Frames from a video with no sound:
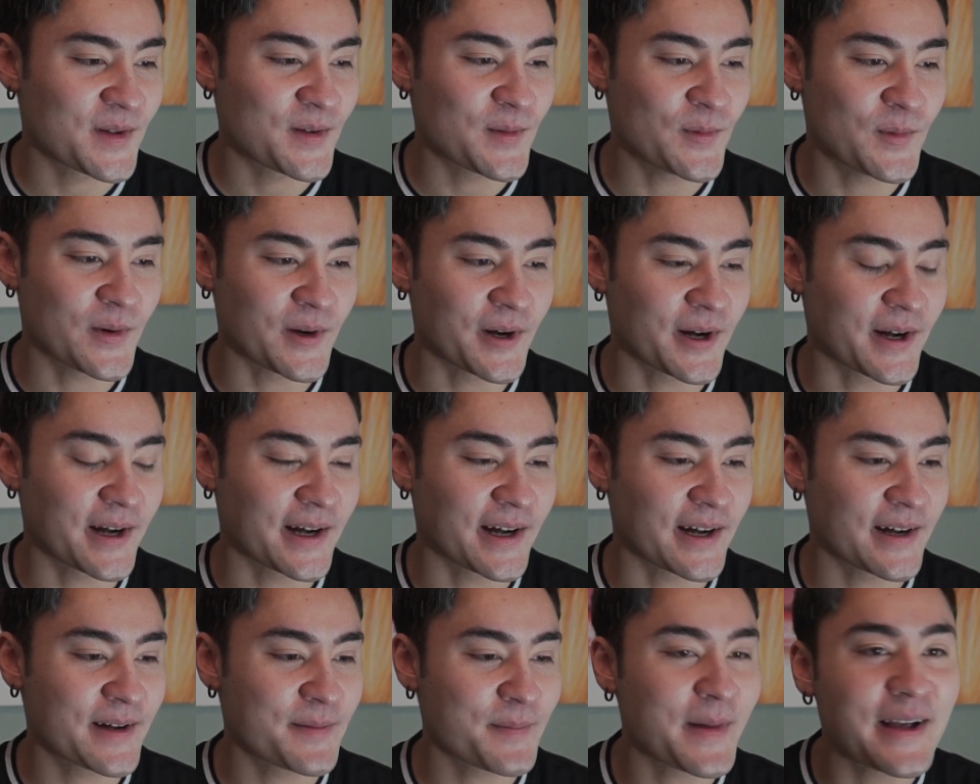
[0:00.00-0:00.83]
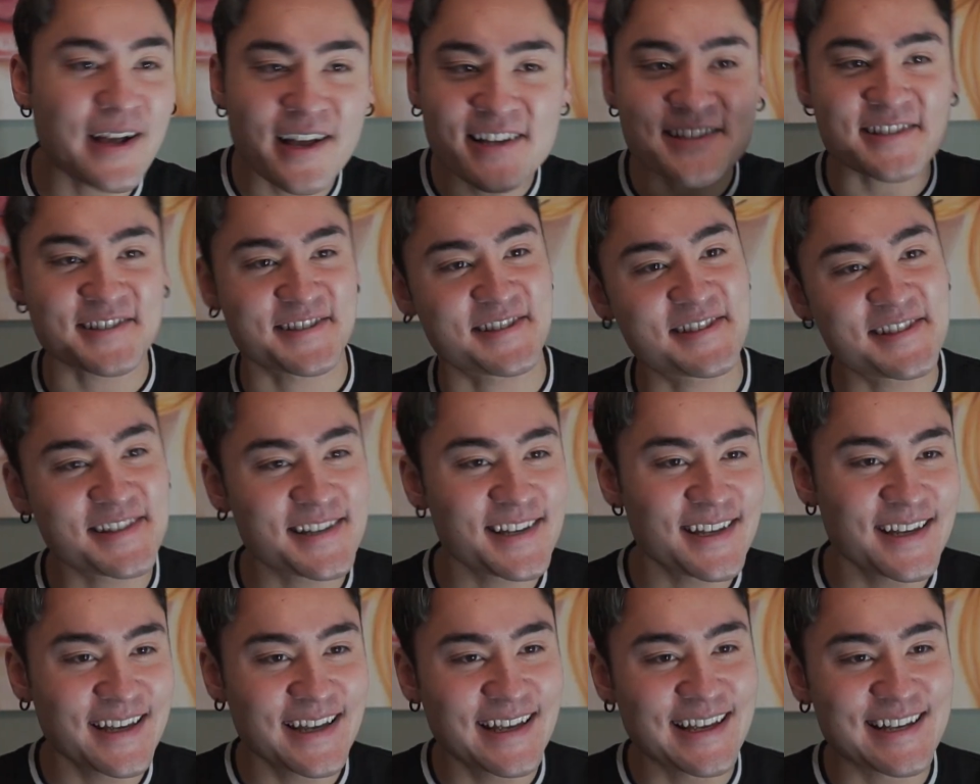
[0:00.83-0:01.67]
were my cousins.
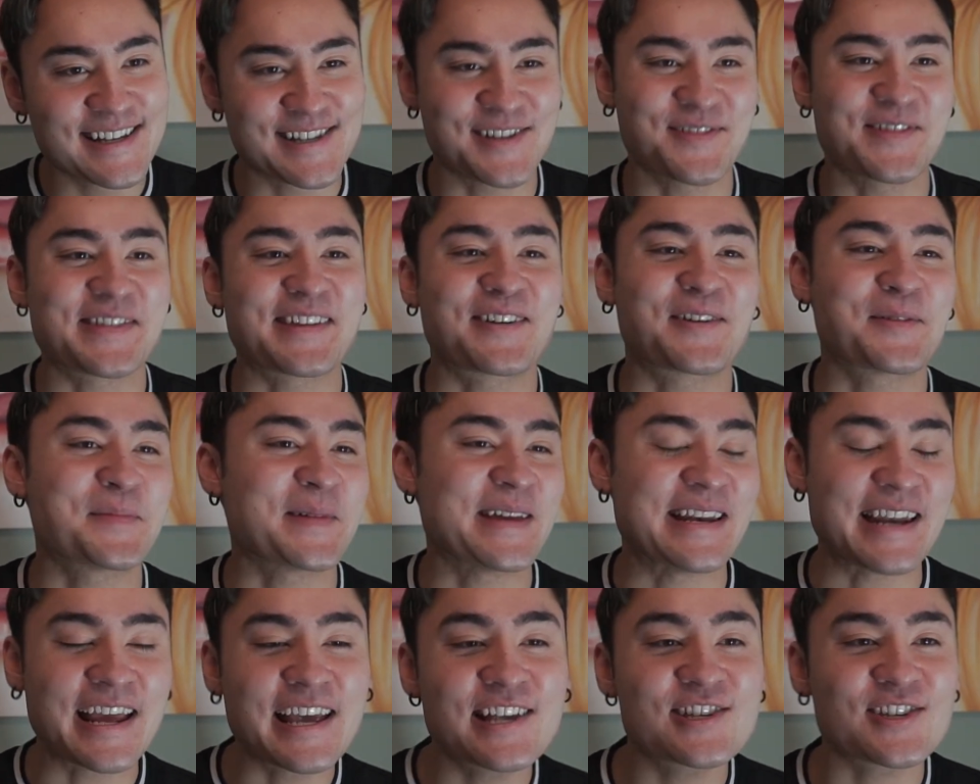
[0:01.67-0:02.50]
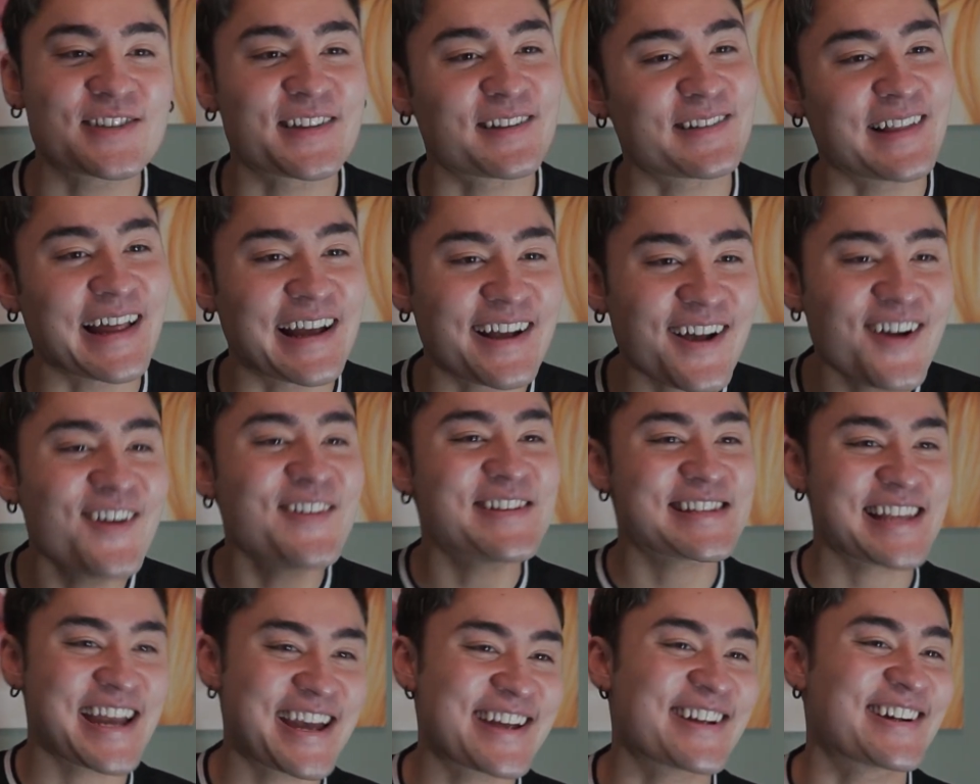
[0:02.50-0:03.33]
So when there would be an Asian, they're like, "Oh,
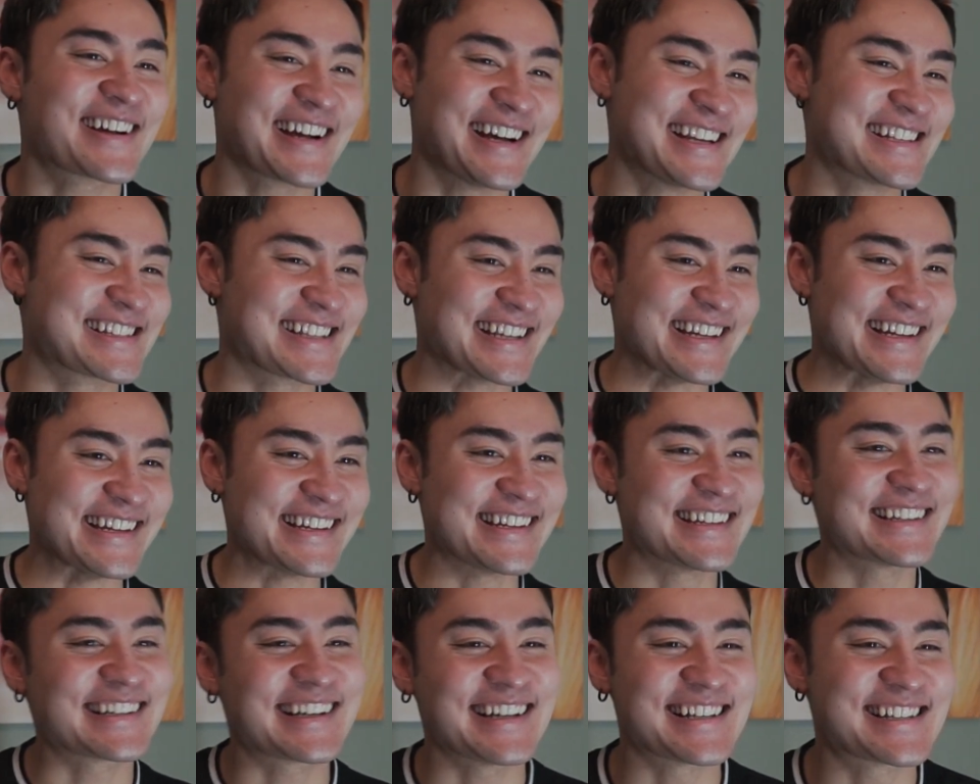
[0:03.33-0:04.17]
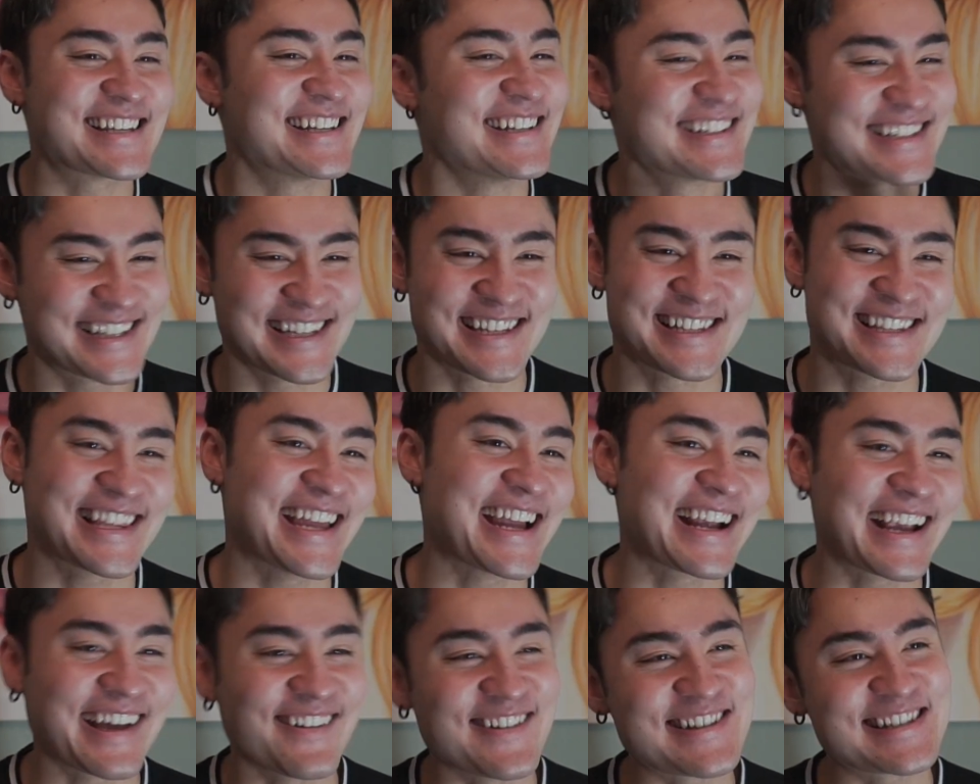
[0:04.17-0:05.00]
is that your cousin?" Because it's just
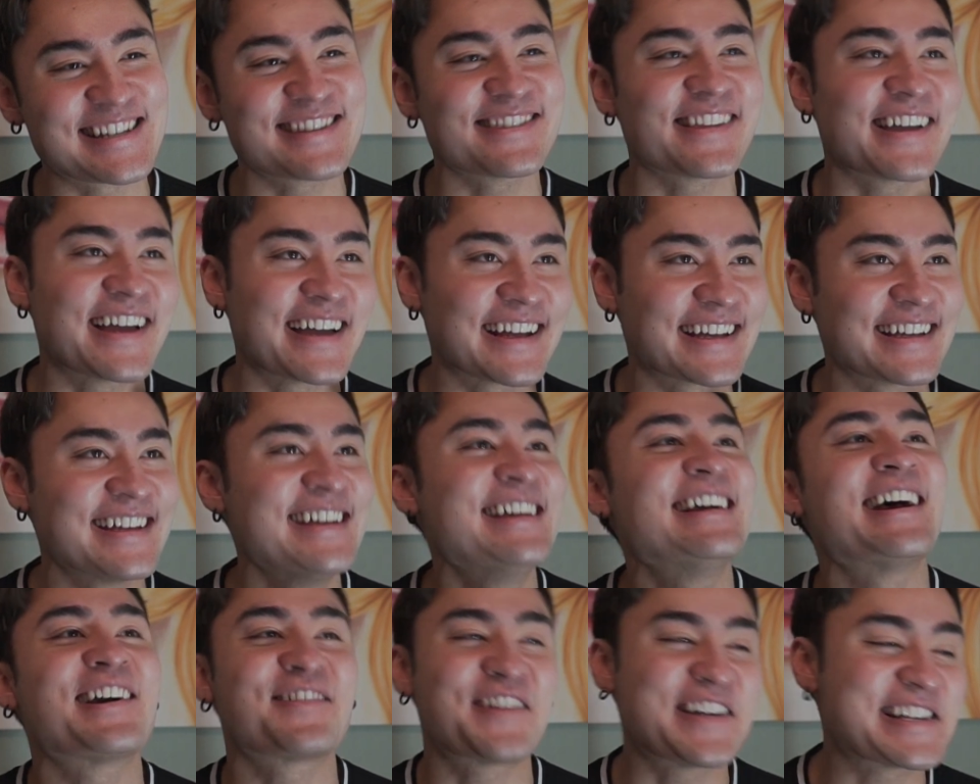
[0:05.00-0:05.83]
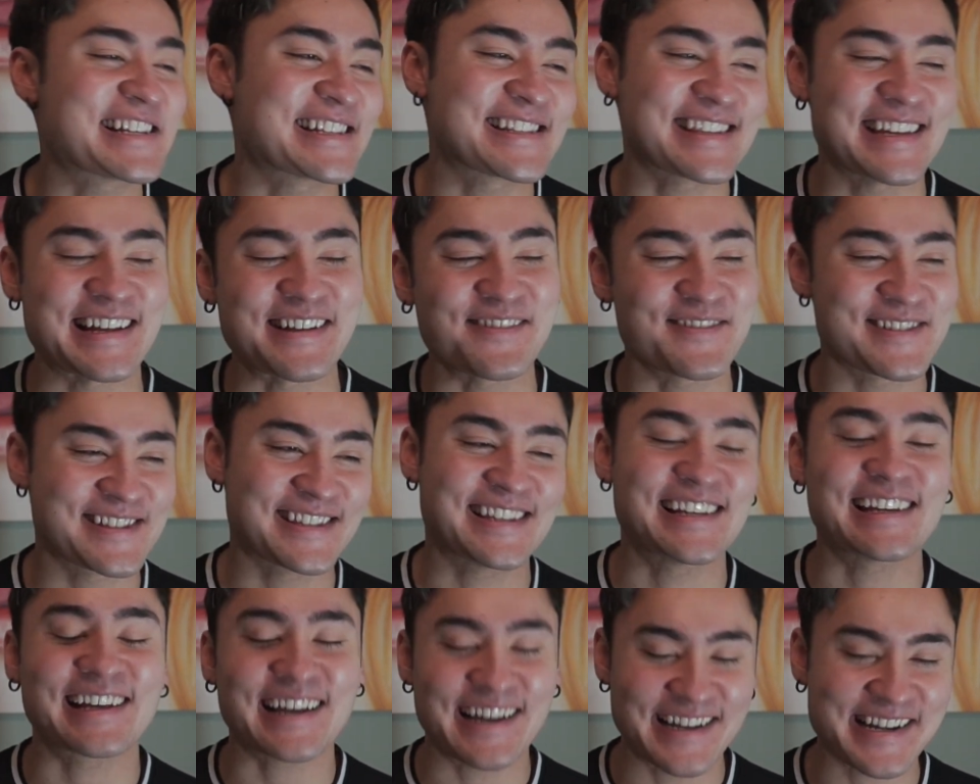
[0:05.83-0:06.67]
like, it wasn't like a racist thing, it was
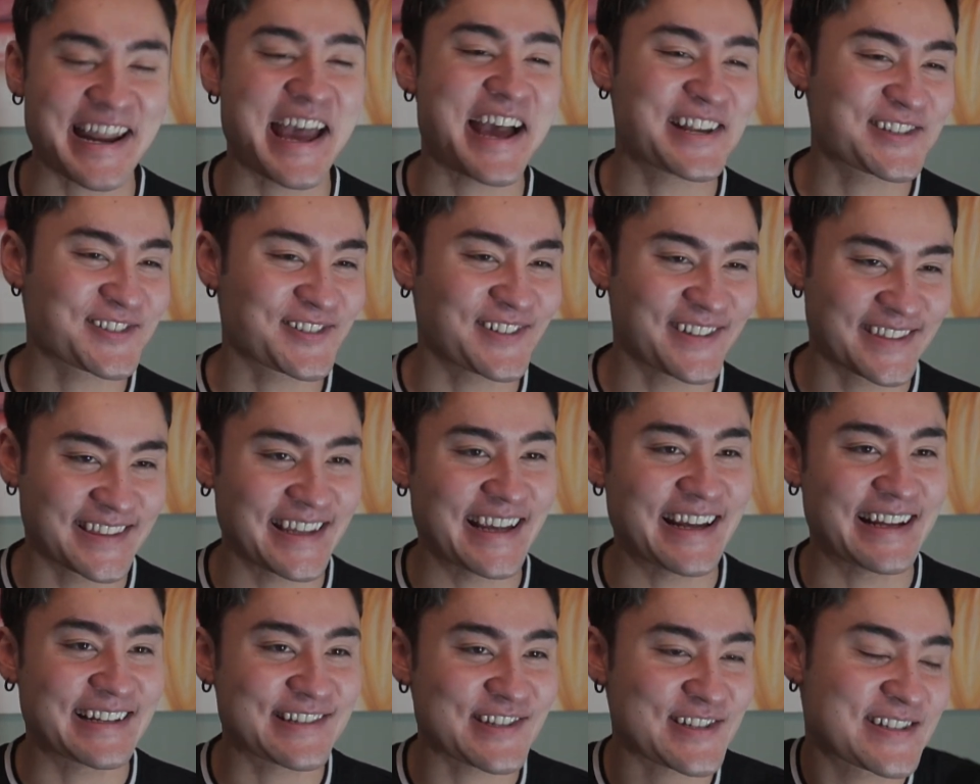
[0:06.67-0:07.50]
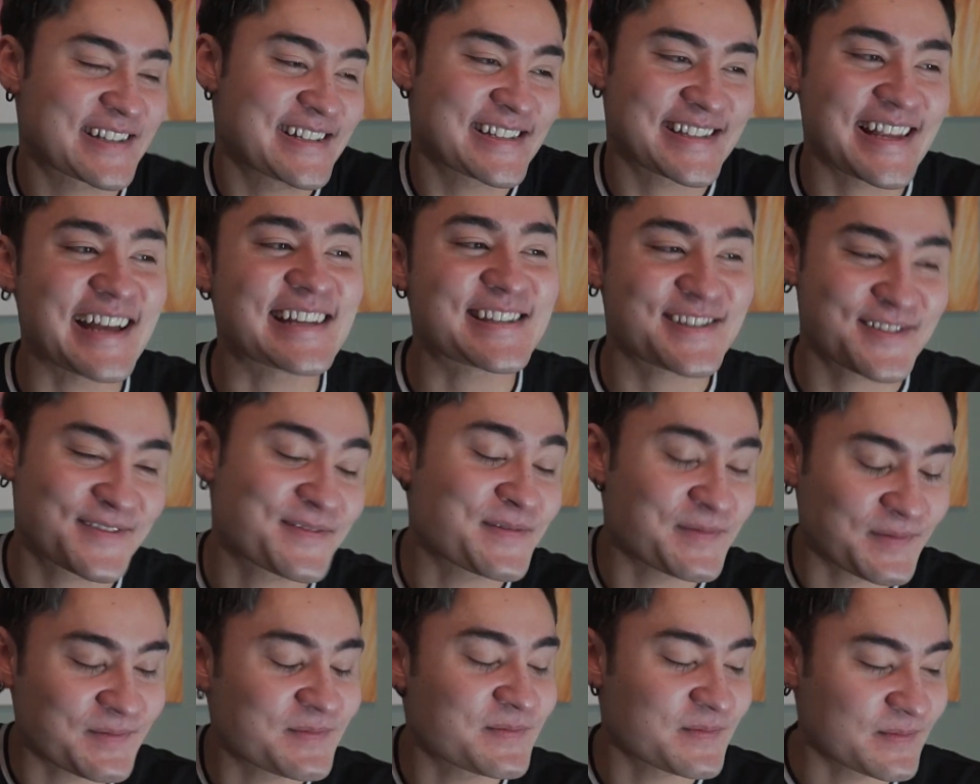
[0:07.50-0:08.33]
like a natural thing, just because that's
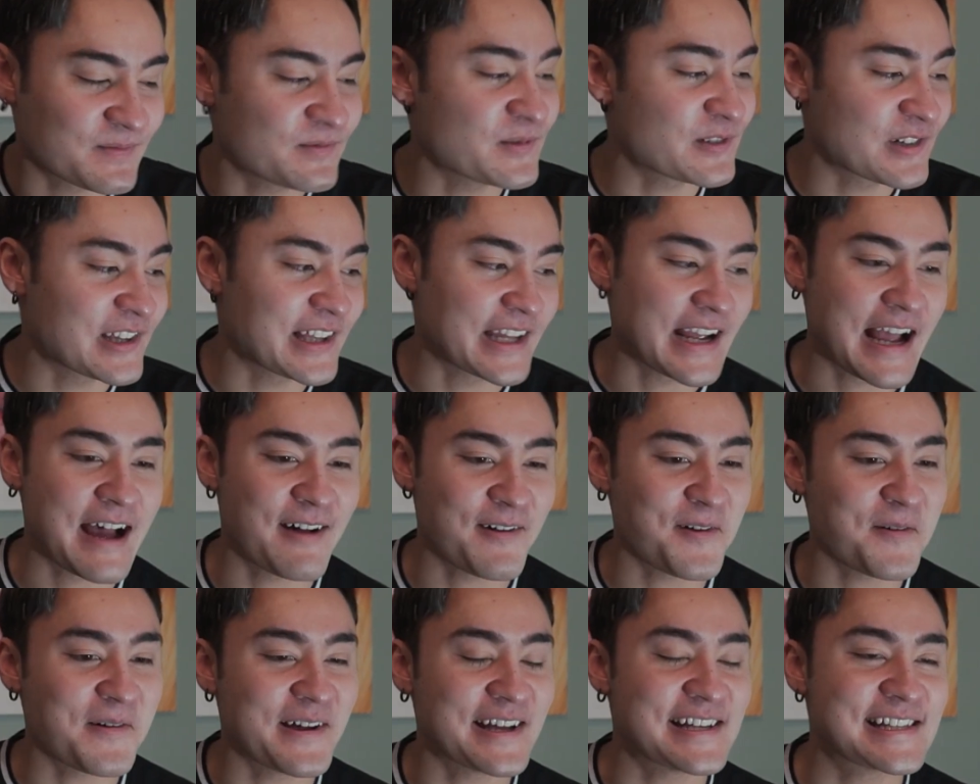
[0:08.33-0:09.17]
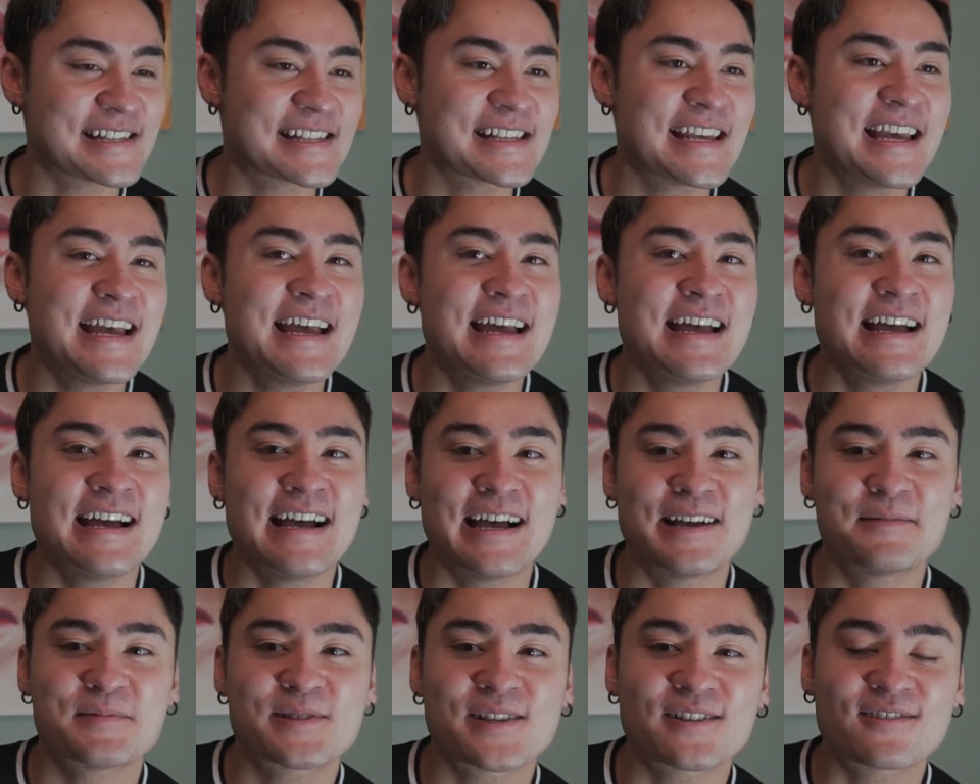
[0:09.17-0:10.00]
really how it was.
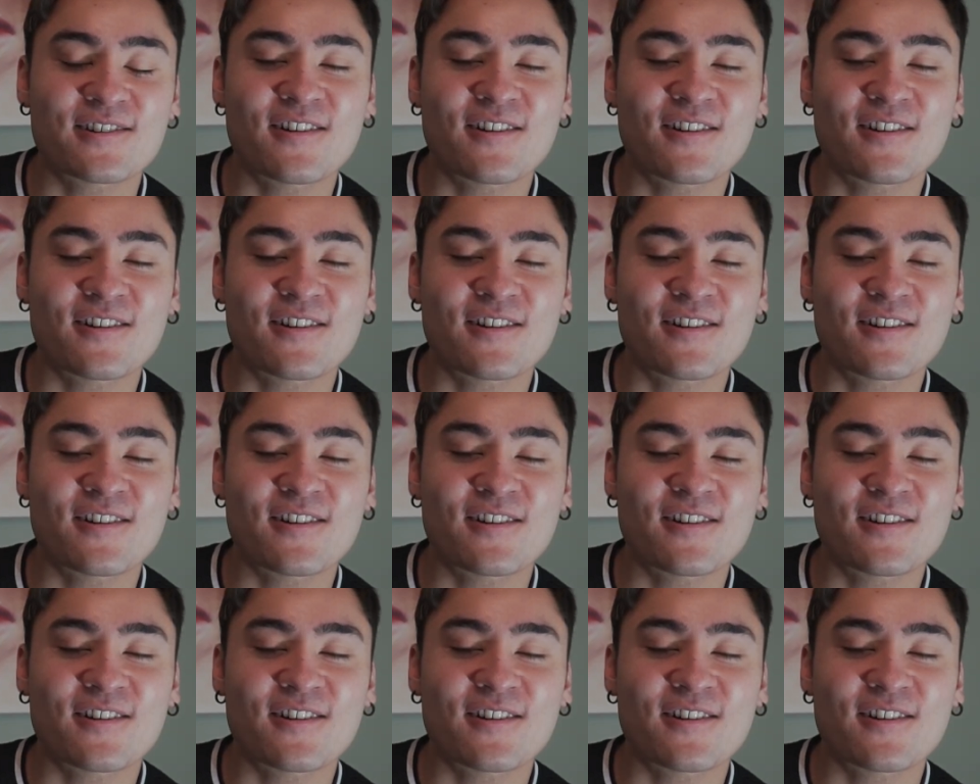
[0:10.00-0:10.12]
So